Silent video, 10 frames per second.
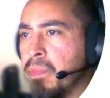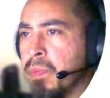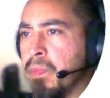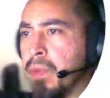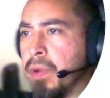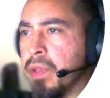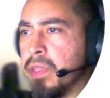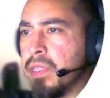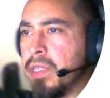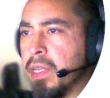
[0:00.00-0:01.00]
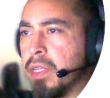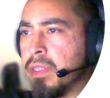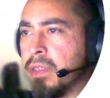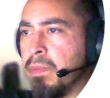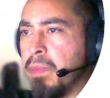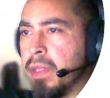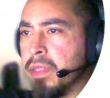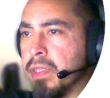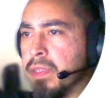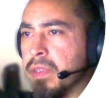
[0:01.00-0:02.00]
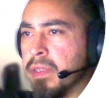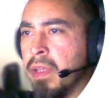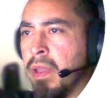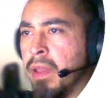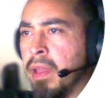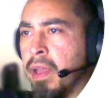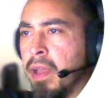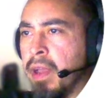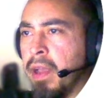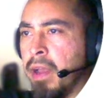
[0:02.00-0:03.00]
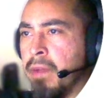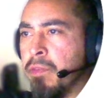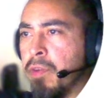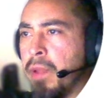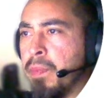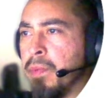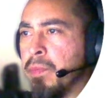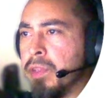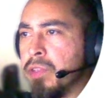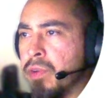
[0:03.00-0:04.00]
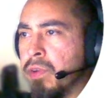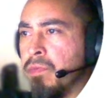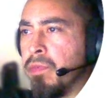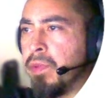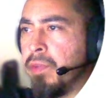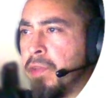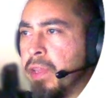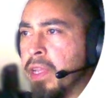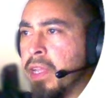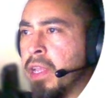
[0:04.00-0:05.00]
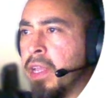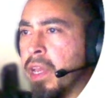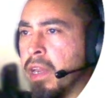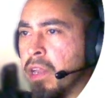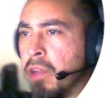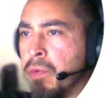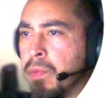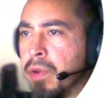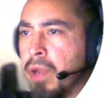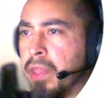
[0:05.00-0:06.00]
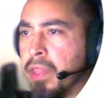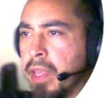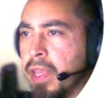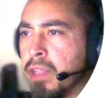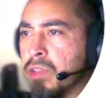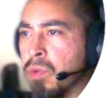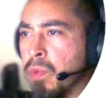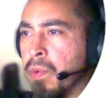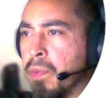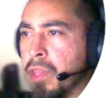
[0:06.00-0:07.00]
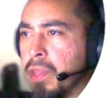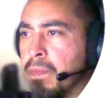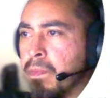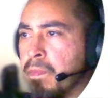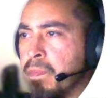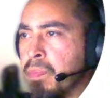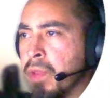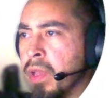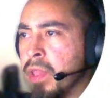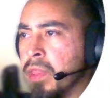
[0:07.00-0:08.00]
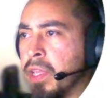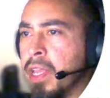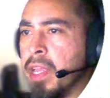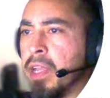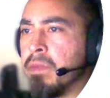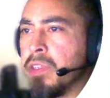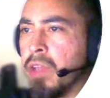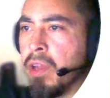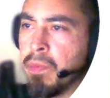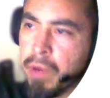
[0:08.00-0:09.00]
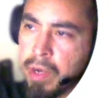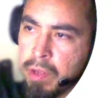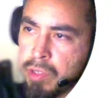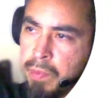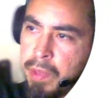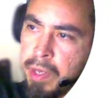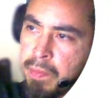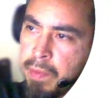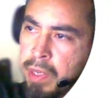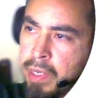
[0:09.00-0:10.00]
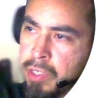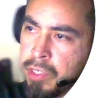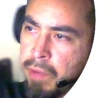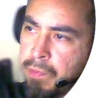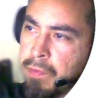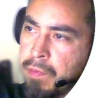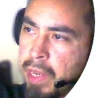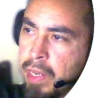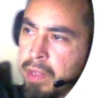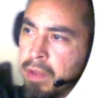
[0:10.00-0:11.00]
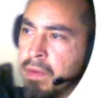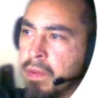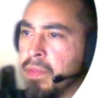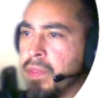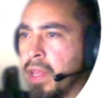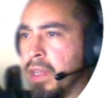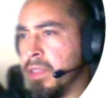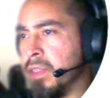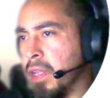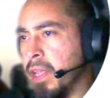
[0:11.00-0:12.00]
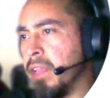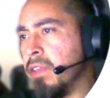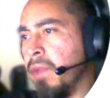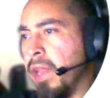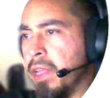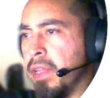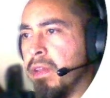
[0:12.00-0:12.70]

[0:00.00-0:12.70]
Melchizedek's blessings. After Abram returned from defeating Chedorlaomer and the kings who were with him, the king of Sodom went out to meet him in the Sheva Valley, that is, the King's Valley.